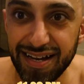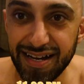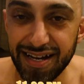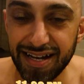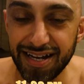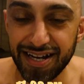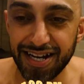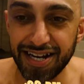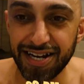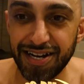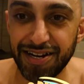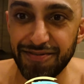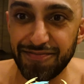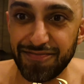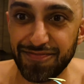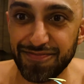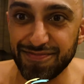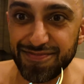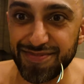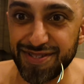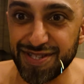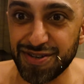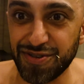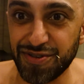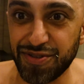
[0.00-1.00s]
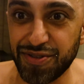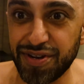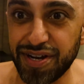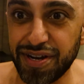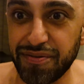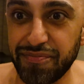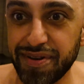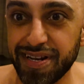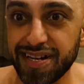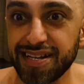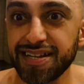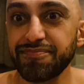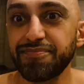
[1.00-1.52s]
About 30
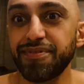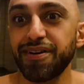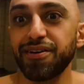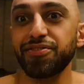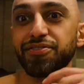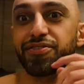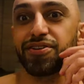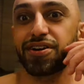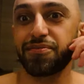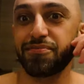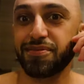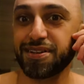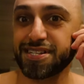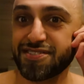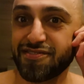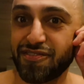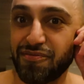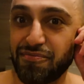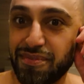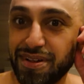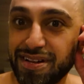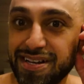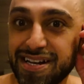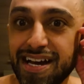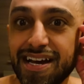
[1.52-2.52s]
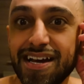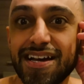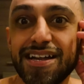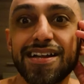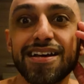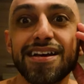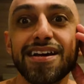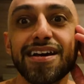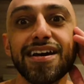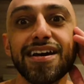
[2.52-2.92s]
minutes from midnight.